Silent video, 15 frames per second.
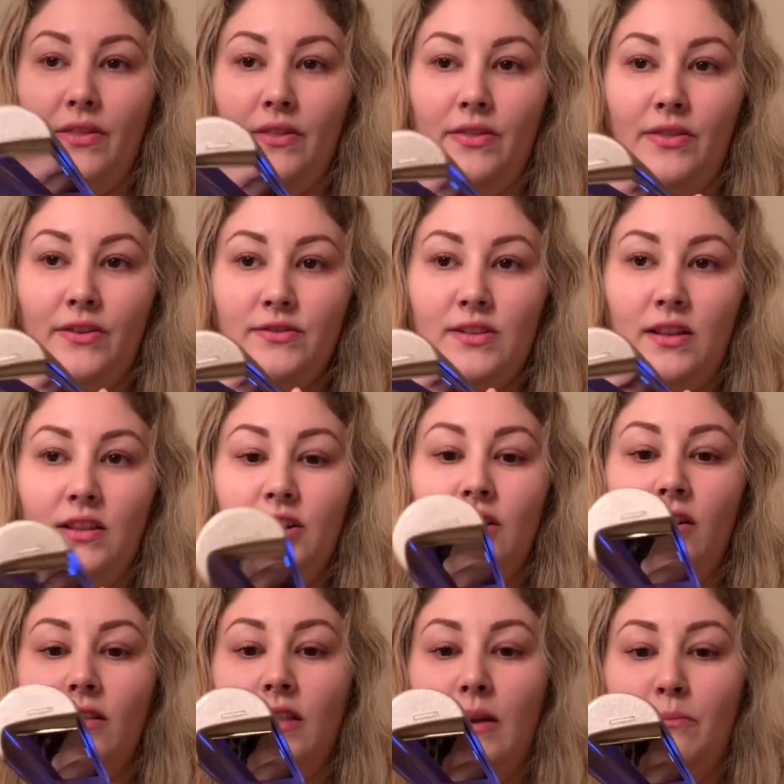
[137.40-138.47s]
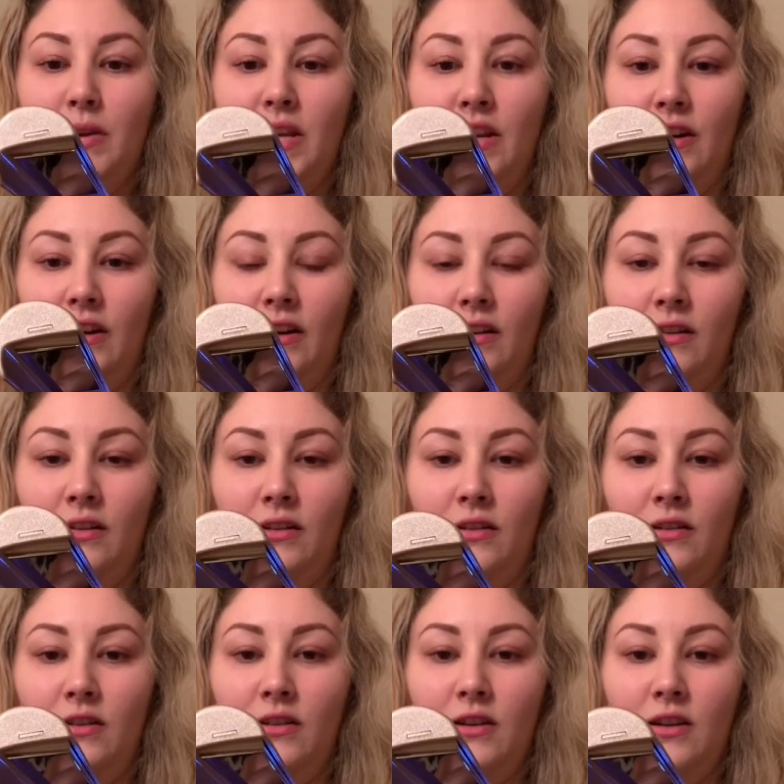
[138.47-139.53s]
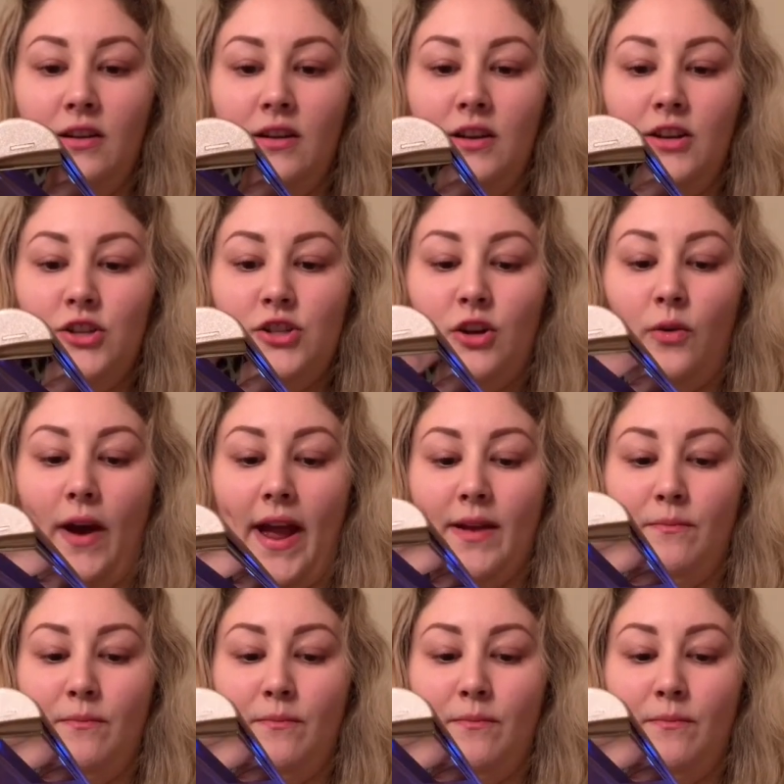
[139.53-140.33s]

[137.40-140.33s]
There's a little lip here. So